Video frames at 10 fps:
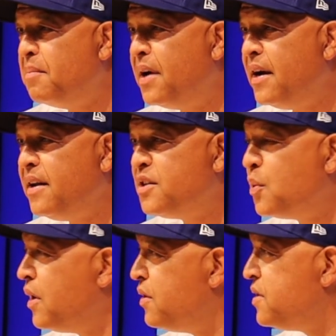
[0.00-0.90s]
but it's
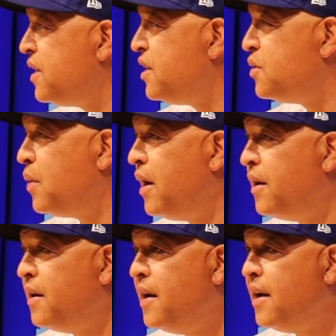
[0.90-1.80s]
one of those things
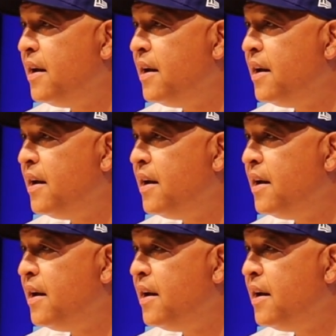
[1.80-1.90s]
where